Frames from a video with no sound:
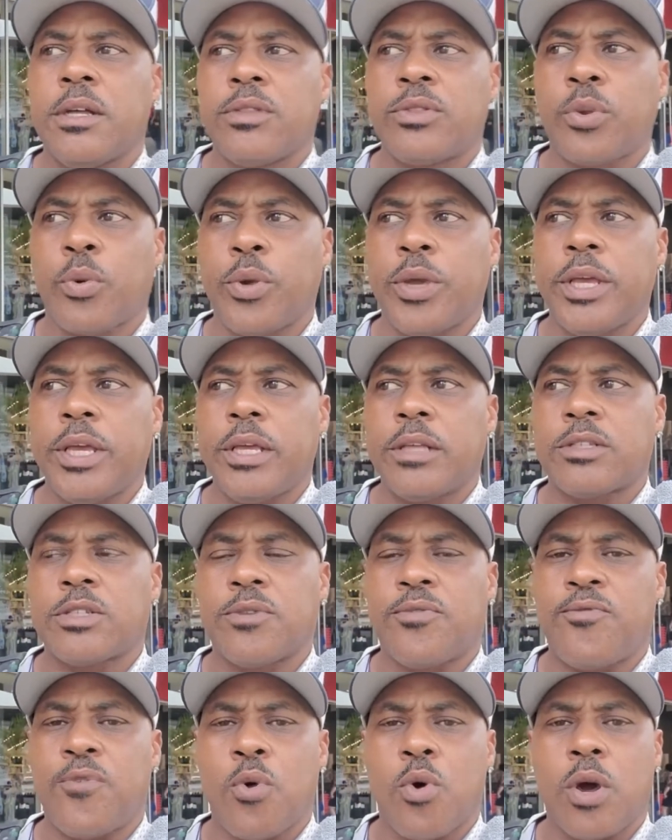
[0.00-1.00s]
$300 to
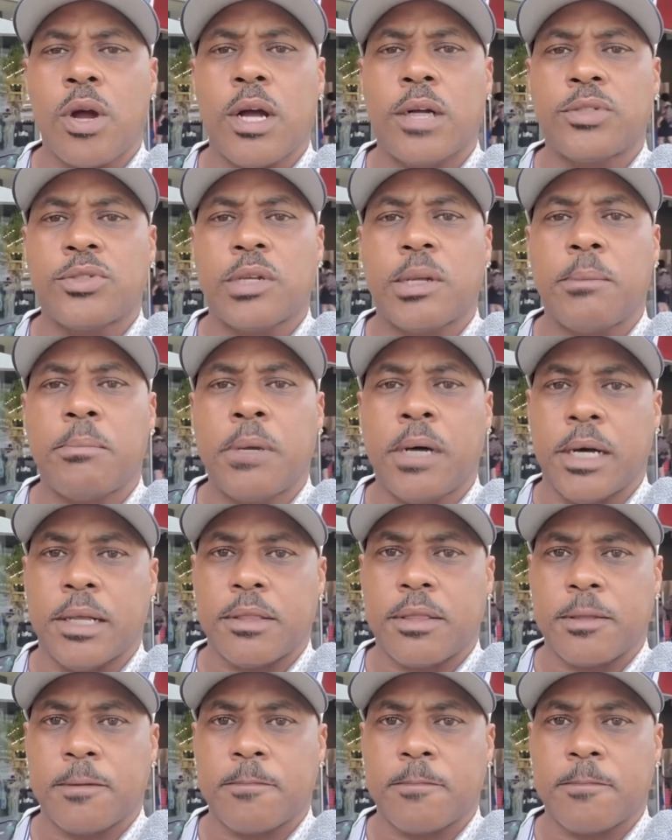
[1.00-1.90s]
$400 a month.